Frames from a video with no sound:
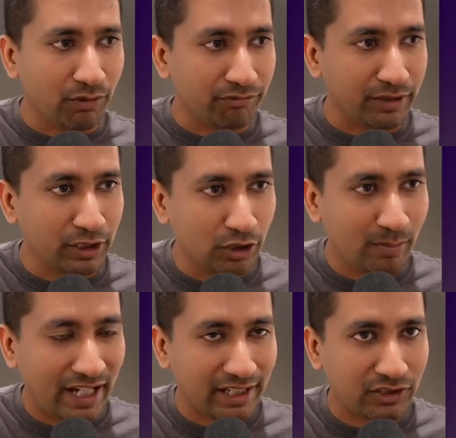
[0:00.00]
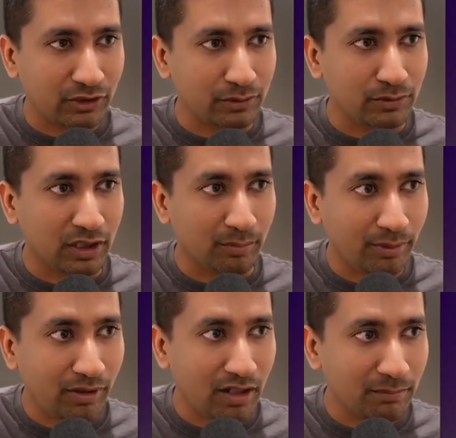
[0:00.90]
if we go back to our
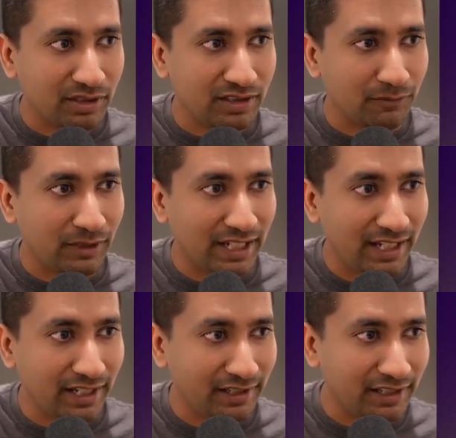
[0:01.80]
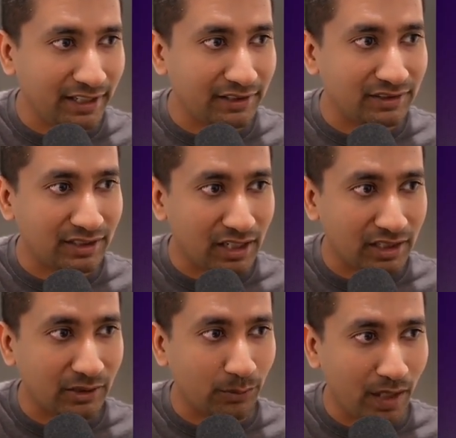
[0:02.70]
prompt that we had, it
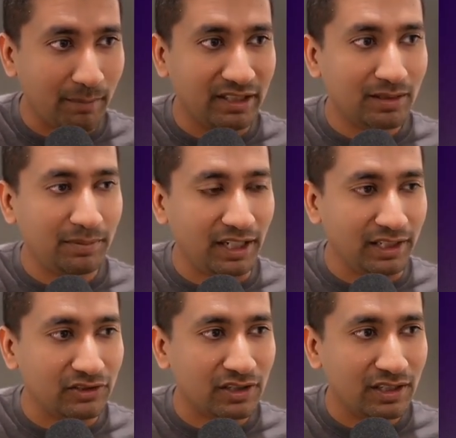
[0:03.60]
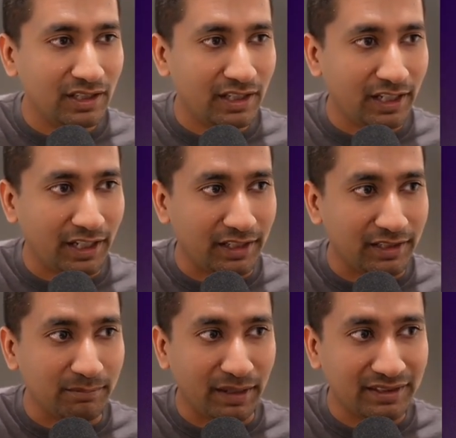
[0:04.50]
started grabbing the page and
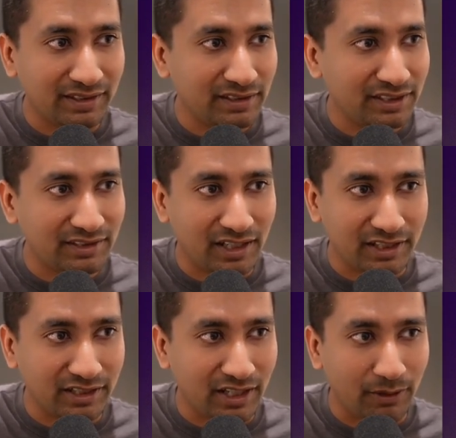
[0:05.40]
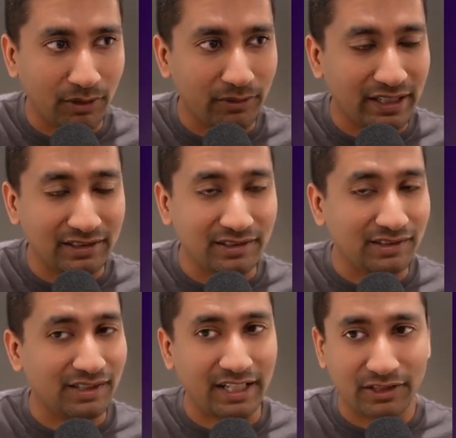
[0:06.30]
it basically started downloading the
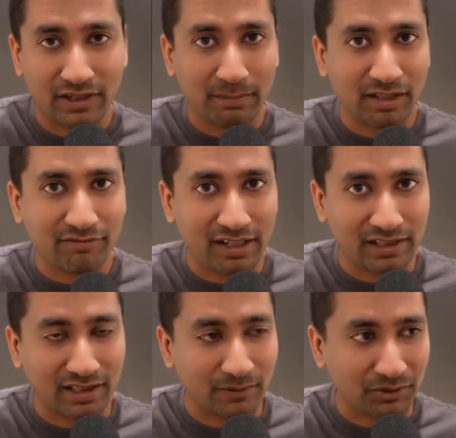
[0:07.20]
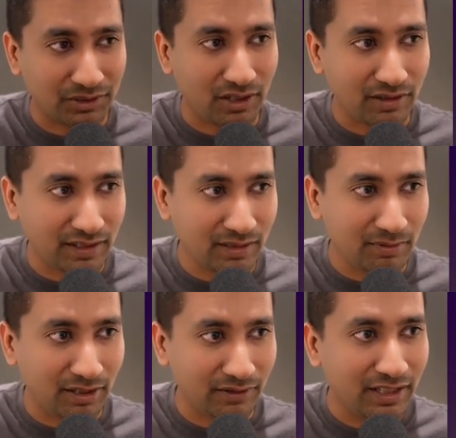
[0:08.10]
design.md file that I was talking
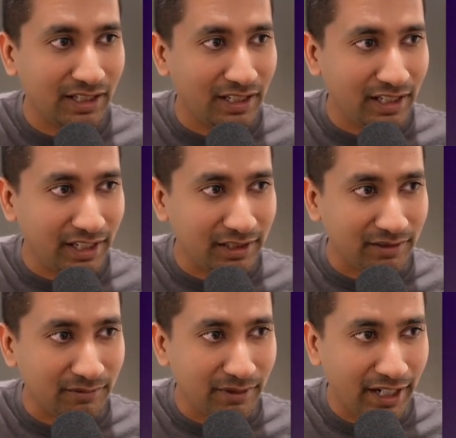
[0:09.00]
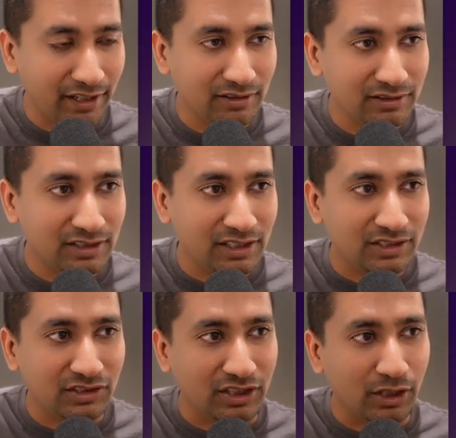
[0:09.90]
about, and it nailed
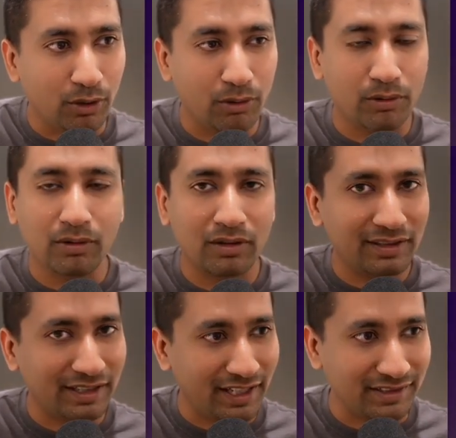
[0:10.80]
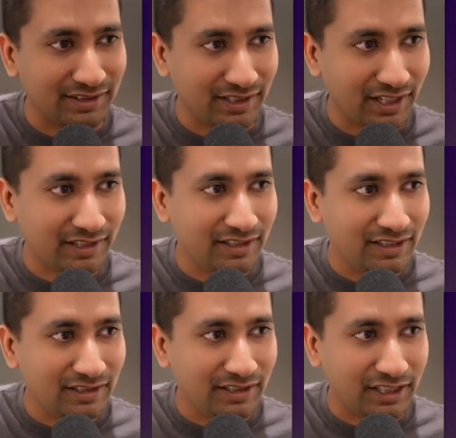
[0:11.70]
the whole aesthetic.
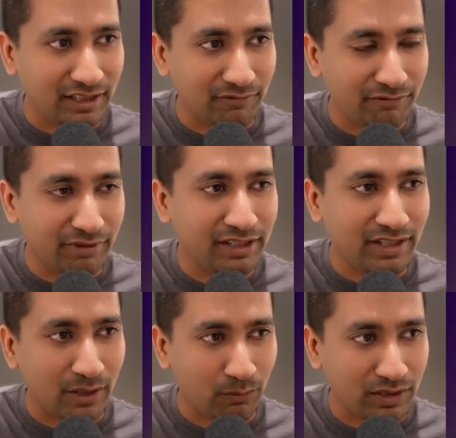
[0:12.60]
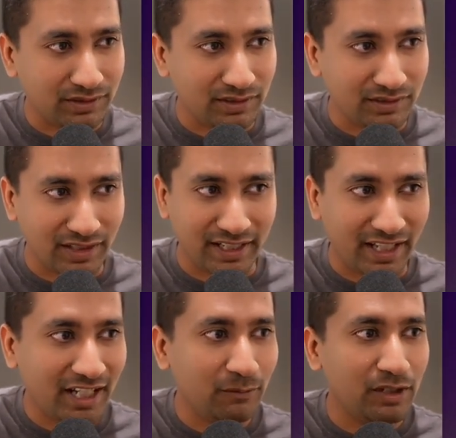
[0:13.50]
Like, it figured out what is the design
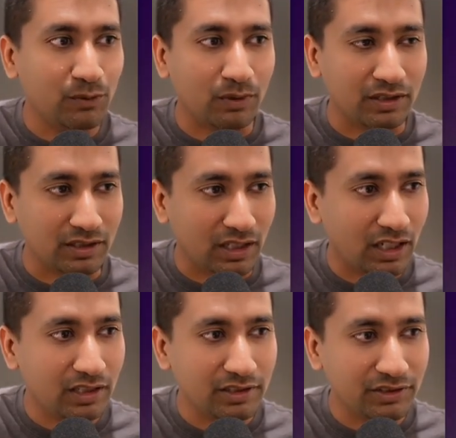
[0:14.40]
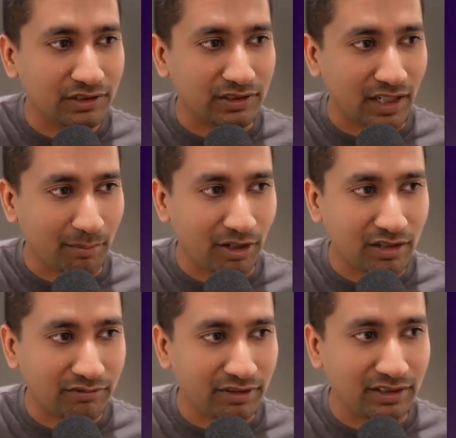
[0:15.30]
language, what are the colors, the
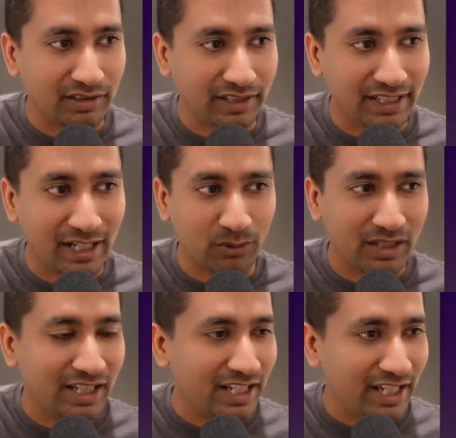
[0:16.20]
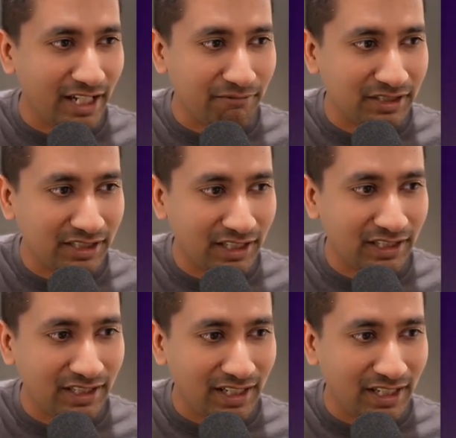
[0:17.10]
typography, the layout,
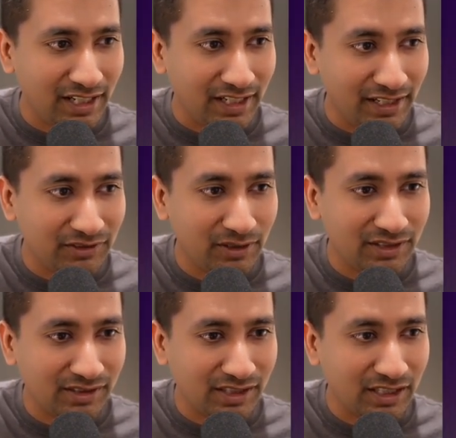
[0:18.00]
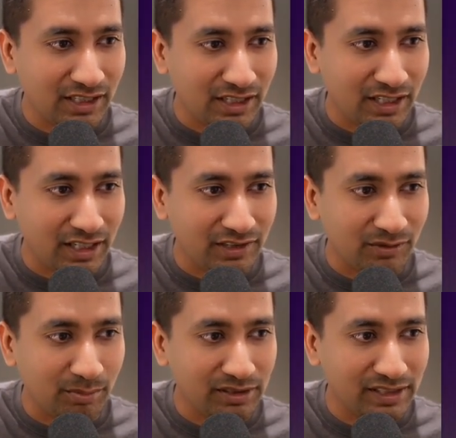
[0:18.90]
everything. And as you can see, it
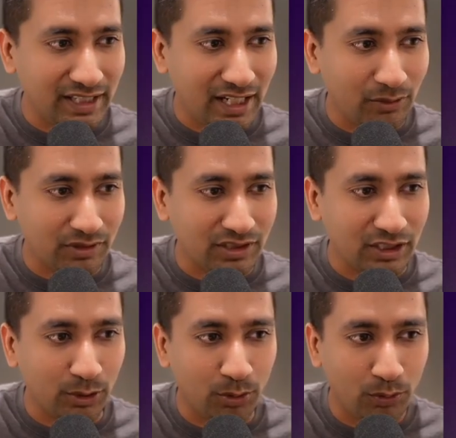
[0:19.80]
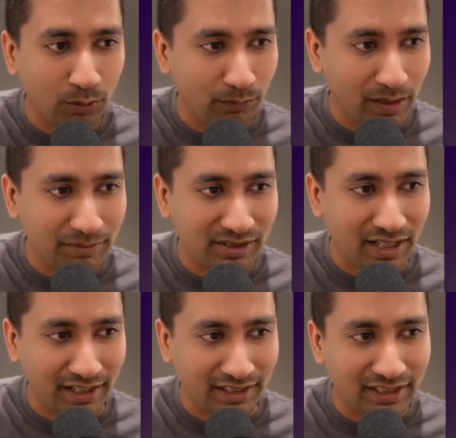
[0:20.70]
is building out the whole
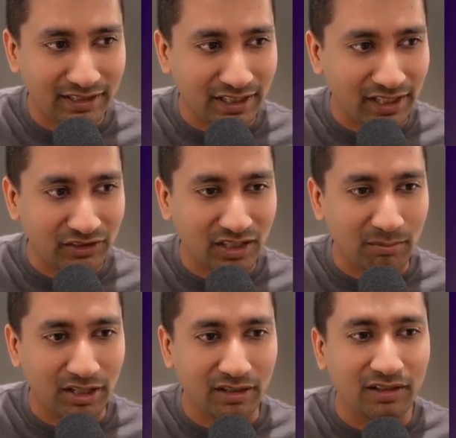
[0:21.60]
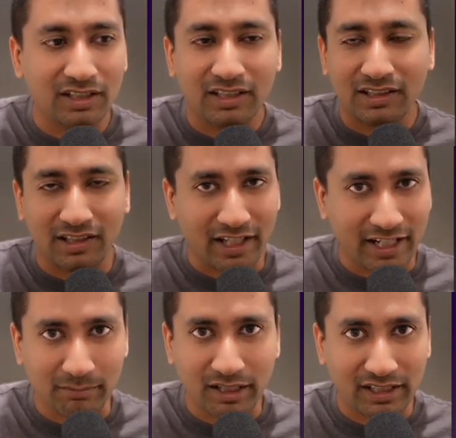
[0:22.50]
website in the HTML line by